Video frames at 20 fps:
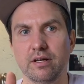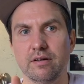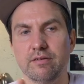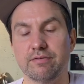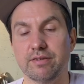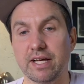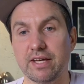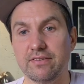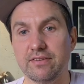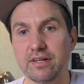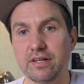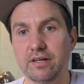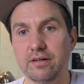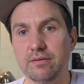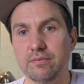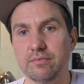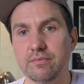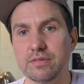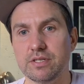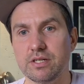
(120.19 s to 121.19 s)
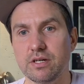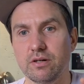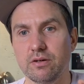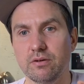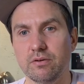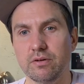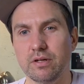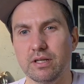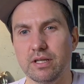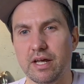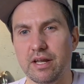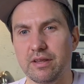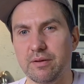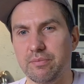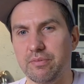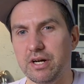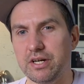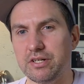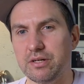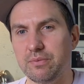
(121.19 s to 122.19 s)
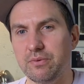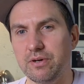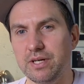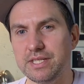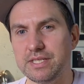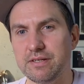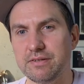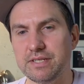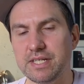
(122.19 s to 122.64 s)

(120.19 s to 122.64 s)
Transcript: flexier, so a lot of the pressure points I was